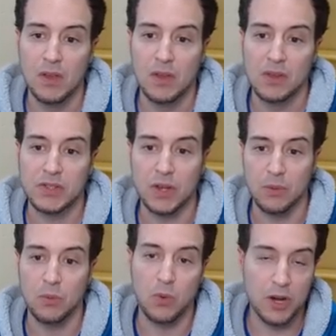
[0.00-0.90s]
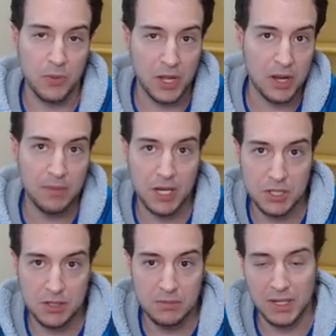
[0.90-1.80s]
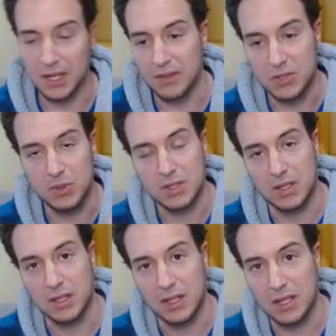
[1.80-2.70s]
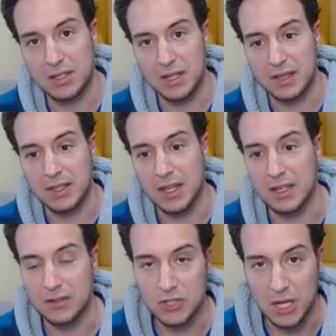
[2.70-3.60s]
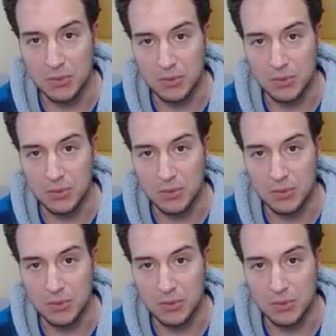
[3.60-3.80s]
So what are we going to measure? And again, this was hinted at the end of Chapter